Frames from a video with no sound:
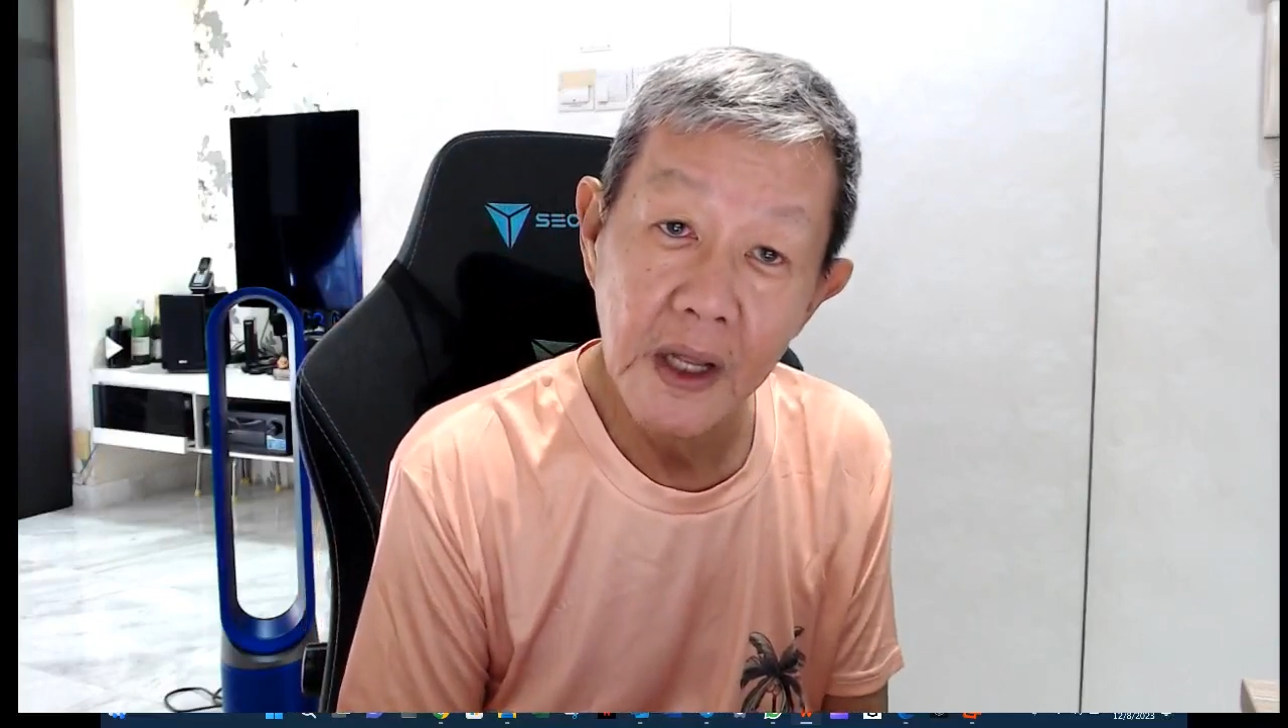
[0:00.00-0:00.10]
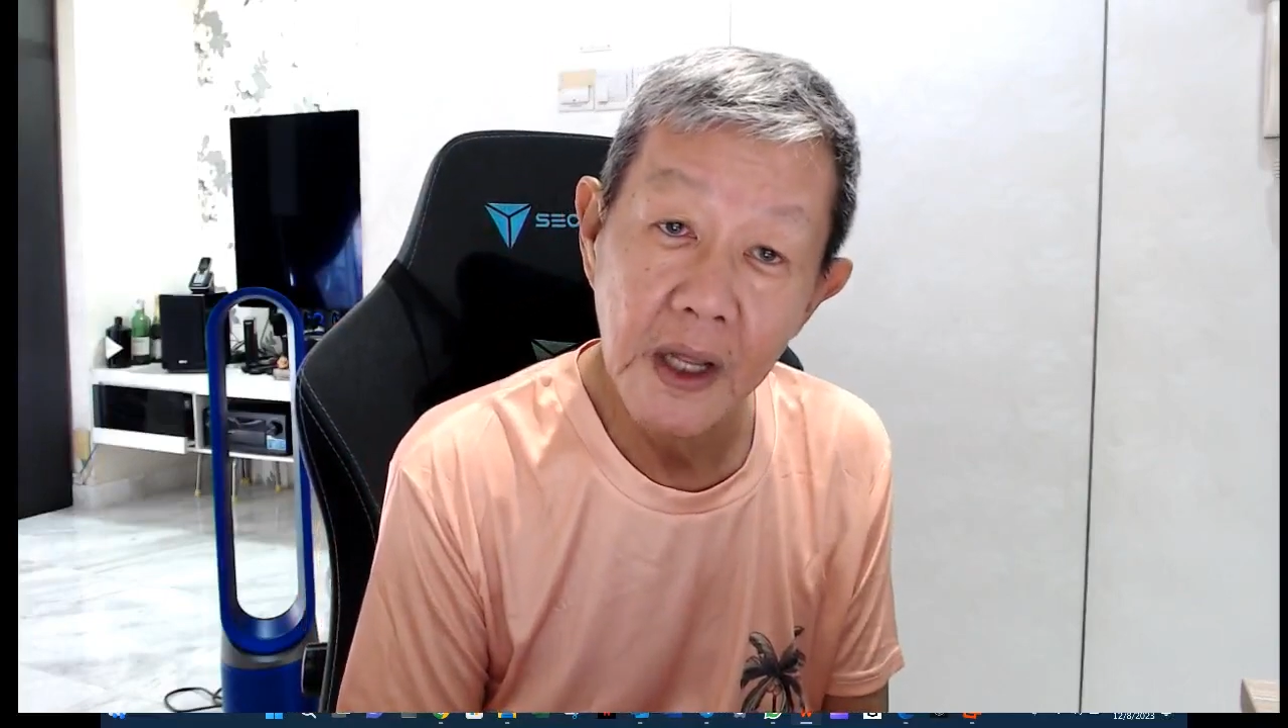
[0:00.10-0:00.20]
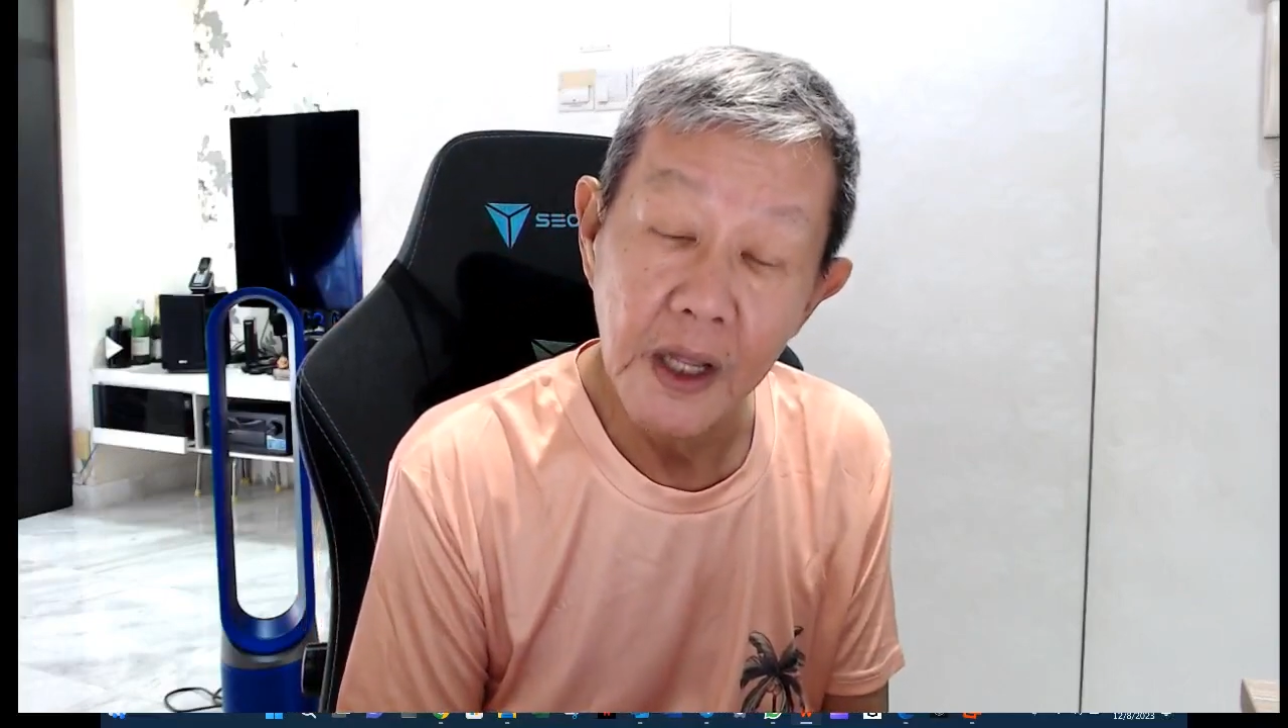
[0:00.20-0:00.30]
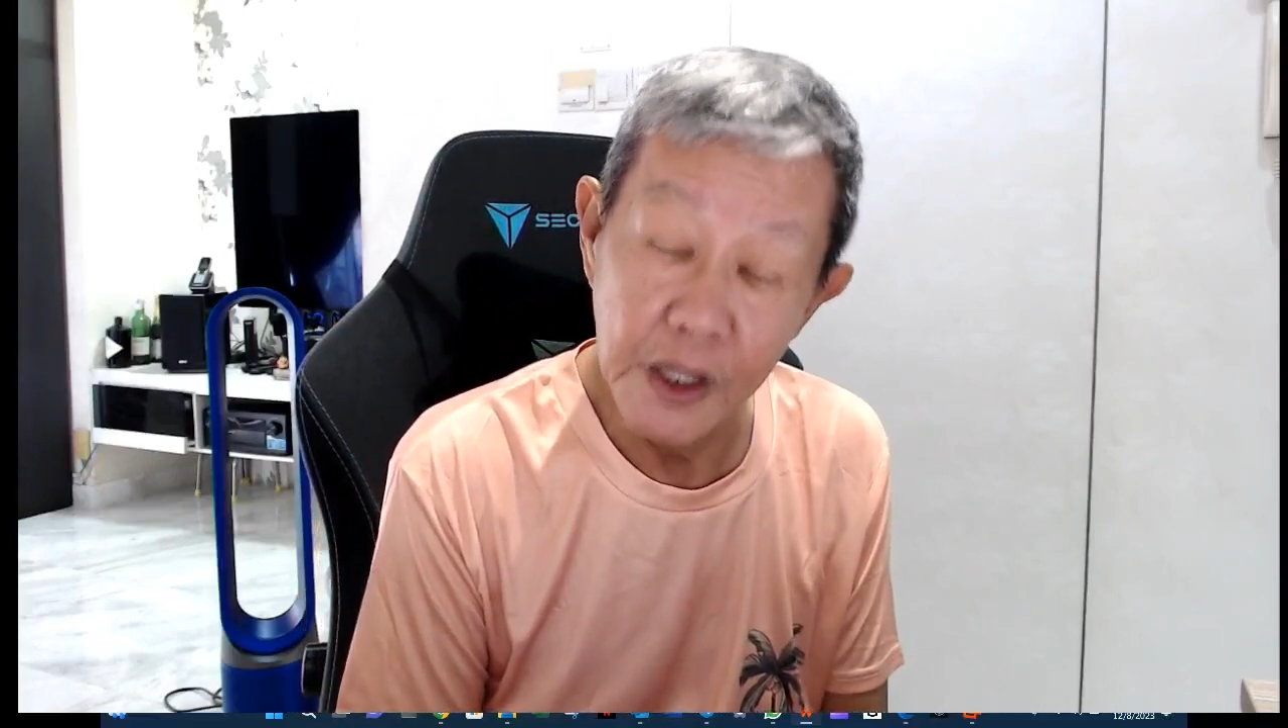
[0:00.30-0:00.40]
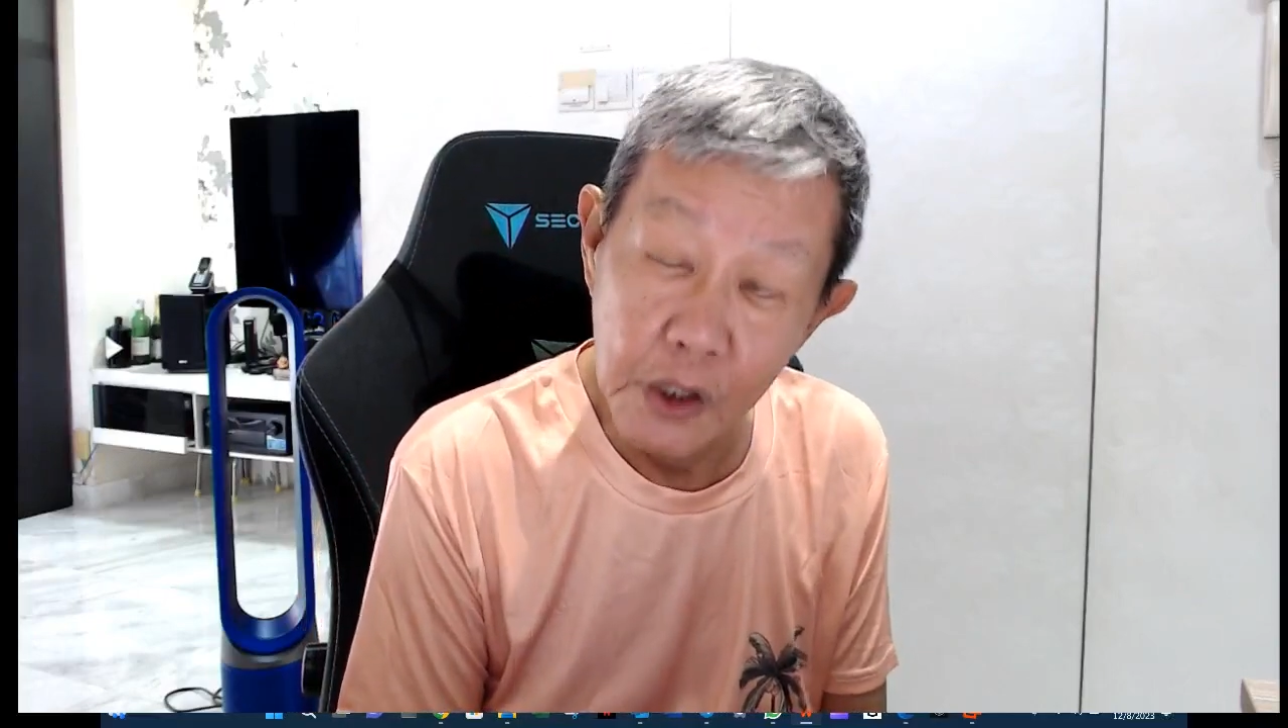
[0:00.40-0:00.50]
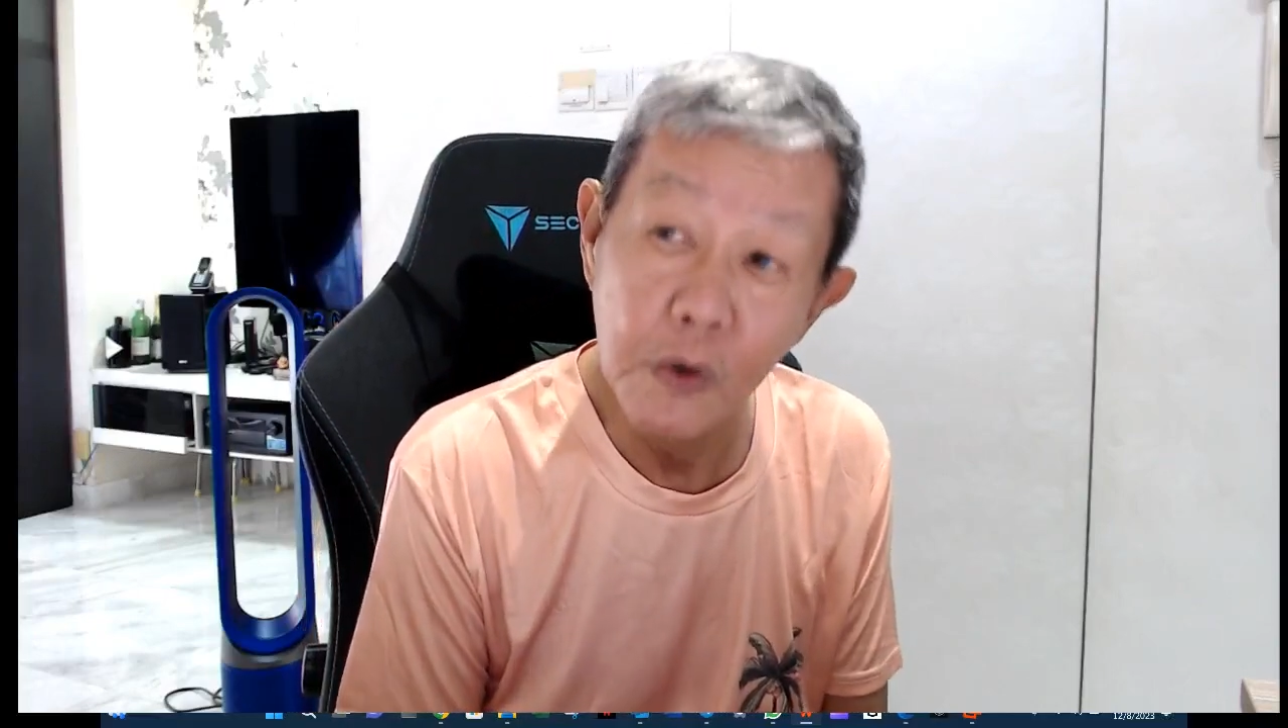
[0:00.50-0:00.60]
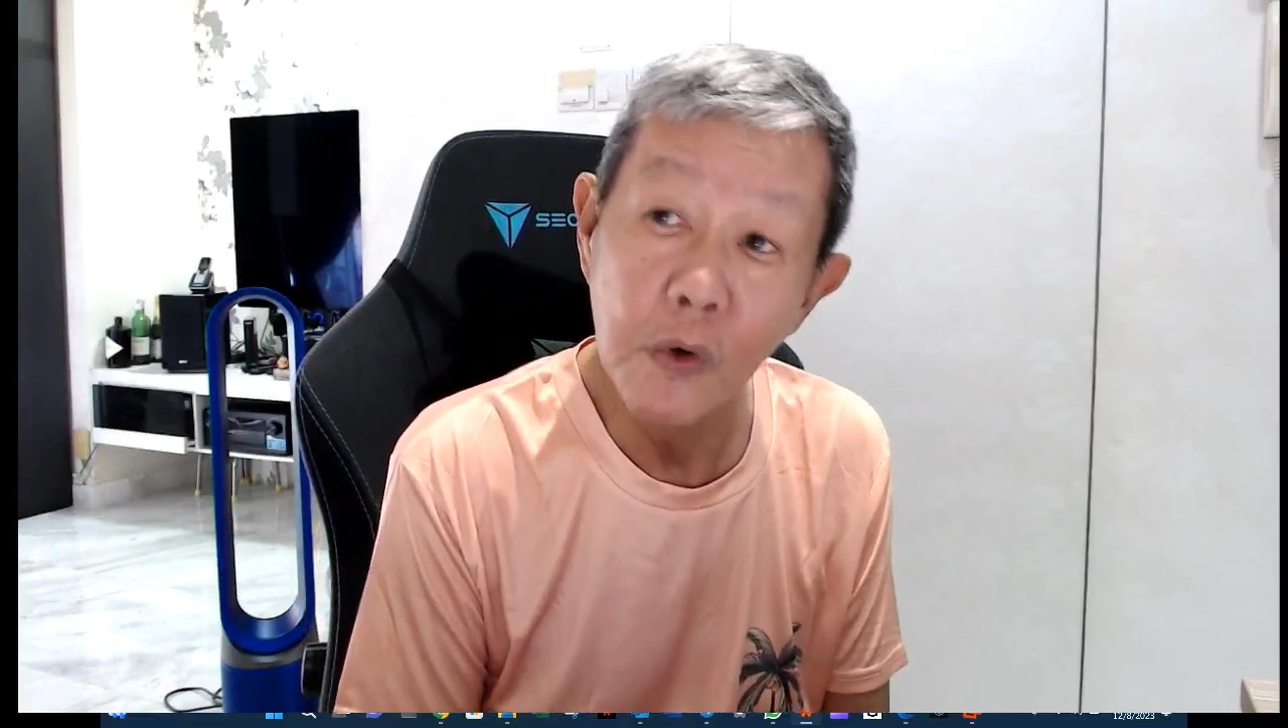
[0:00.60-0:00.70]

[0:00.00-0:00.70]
You